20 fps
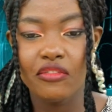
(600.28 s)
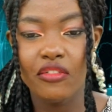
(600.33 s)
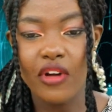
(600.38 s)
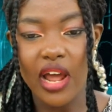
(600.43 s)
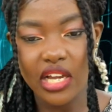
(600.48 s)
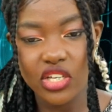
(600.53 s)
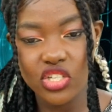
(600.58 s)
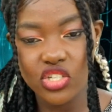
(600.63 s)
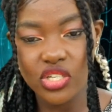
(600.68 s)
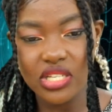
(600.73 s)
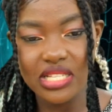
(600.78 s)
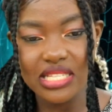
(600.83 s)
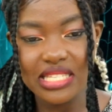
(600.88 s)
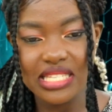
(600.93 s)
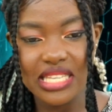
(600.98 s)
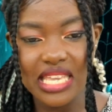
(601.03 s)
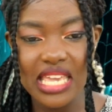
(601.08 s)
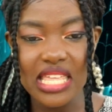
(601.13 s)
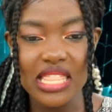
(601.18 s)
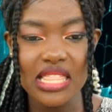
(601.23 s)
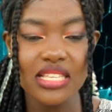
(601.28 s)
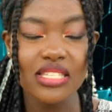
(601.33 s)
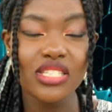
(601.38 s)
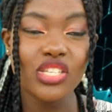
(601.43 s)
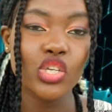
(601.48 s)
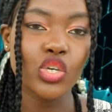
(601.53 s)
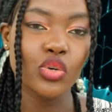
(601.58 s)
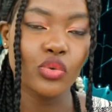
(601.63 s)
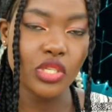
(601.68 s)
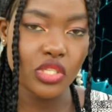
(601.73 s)
fractions in the
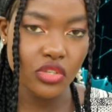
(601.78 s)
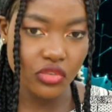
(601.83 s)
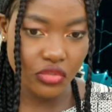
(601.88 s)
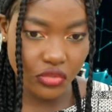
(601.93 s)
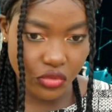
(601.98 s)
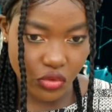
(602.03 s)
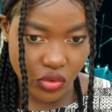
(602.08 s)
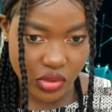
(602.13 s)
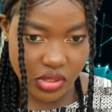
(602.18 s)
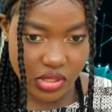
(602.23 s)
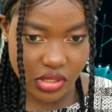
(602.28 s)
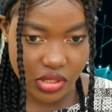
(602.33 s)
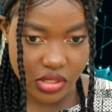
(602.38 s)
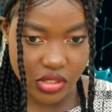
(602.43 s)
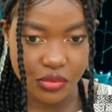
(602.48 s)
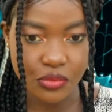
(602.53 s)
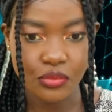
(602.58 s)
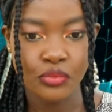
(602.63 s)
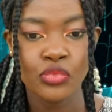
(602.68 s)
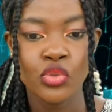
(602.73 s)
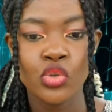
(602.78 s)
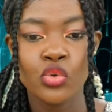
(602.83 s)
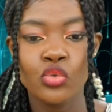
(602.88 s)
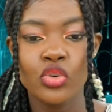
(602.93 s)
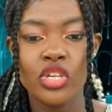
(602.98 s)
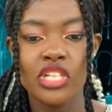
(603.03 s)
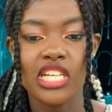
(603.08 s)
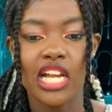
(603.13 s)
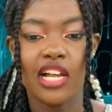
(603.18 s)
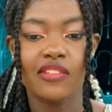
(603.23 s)
security forces,
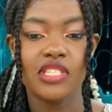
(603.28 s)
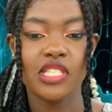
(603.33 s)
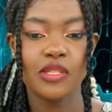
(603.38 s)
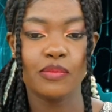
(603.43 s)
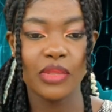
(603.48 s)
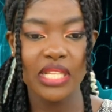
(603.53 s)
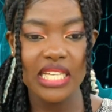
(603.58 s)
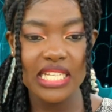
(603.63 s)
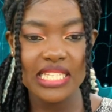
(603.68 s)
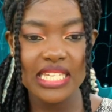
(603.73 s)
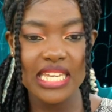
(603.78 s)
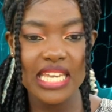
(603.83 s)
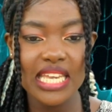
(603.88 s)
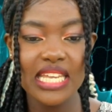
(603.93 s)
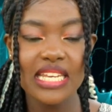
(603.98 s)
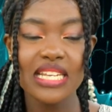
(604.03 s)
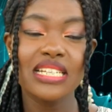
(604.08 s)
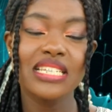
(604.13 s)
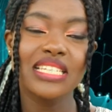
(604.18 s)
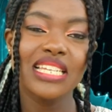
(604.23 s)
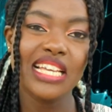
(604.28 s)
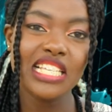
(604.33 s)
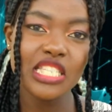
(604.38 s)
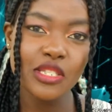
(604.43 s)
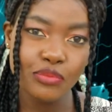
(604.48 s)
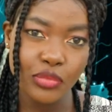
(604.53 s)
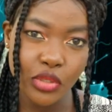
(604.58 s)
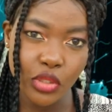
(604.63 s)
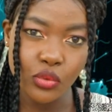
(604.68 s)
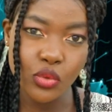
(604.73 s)
which have split in a
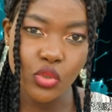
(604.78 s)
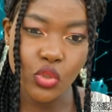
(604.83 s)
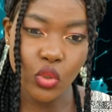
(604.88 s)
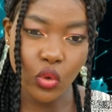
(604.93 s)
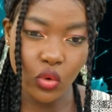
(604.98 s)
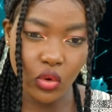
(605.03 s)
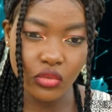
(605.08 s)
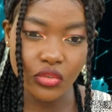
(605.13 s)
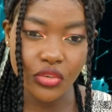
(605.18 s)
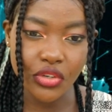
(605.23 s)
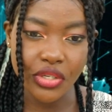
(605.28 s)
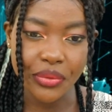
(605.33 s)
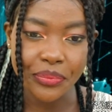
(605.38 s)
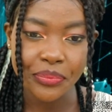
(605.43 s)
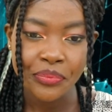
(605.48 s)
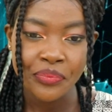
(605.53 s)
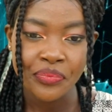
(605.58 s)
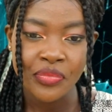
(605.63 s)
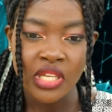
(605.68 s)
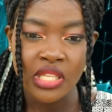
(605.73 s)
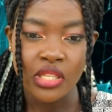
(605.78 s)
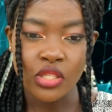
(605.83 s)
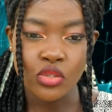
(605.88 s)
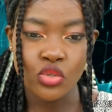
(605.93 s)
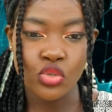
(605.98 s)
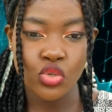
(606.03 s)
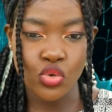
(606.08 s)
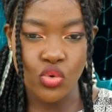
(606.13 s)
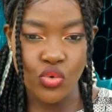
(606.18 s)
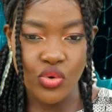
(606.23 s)
dispute over
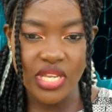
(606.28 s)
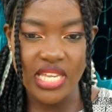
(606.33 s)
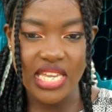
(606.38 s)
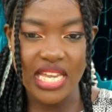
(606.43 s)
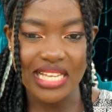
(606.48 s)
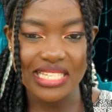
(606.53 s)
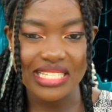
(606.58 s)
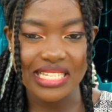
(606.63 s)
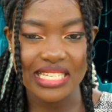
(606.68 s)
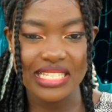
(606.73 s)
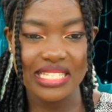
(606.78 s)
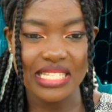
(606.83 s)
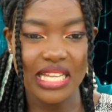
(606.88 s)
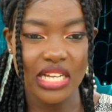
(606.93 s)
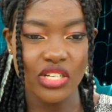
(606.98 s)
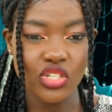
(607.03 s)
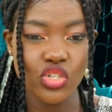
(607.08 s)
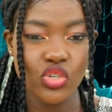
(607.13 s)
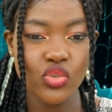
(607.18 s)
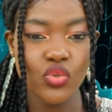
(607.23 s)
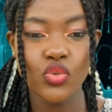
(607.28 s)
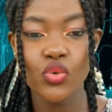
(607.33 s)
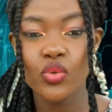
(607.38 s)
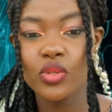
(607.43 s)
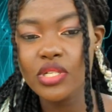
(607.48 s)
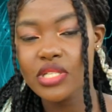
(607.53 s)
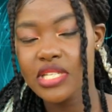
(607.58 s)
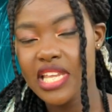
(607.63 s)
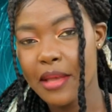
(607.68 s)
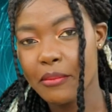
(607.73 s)
2 years extension to
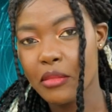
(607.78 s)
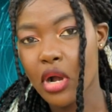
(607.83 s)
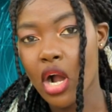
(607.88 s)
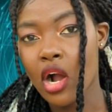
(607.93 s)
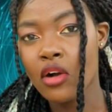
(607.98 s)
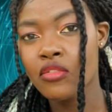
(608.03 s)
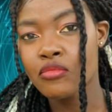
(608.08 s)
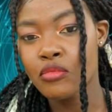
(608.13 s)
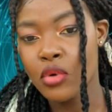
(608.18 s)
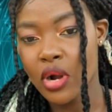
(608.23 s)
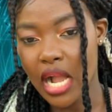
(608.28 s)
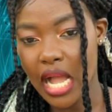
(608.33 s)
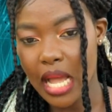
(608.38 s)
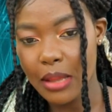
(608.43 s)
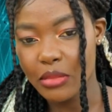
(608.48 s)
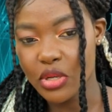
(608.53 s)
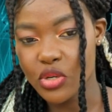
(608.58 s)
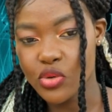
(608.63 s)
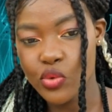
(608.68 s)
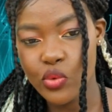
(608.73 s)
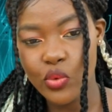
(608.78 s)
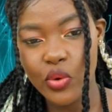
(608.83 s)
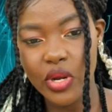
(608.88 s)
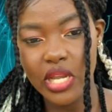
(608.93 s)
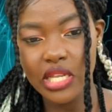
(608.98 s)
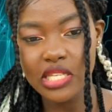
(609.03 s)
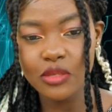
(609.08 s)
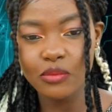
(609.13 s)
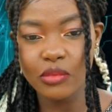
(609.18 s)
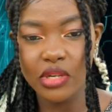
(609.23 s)
the term of Mohammed, who
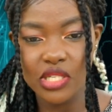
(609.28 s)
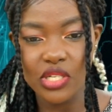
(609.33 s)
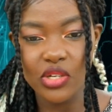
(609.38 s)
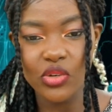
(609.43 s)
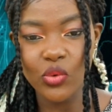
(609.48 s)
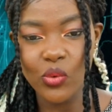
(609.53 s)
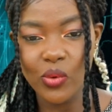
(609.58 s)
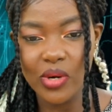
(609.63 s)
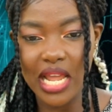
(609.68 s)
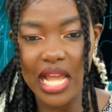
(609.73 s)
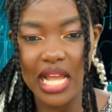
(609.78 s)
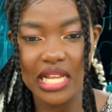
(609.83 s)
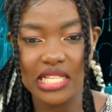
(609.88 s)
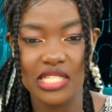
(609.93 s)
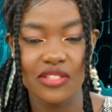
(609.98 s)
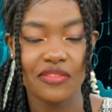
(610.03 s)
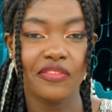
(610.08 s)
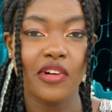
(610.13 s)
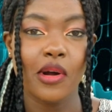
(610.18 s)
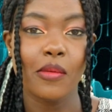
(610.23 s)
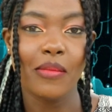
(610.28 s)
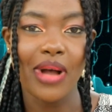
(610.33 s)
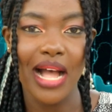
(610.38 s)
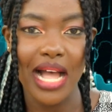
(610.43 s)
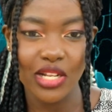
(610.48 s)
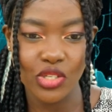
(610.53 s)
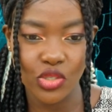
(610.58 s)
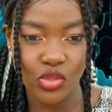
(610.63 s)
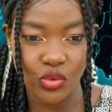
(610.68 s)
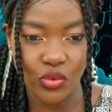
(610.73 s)
is better known as
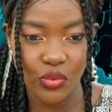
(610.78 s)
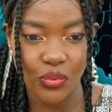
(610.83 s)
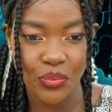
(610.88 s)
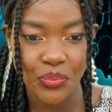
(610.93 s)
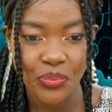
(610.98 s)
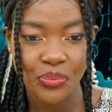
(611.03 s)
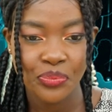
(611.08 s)
Farmajo.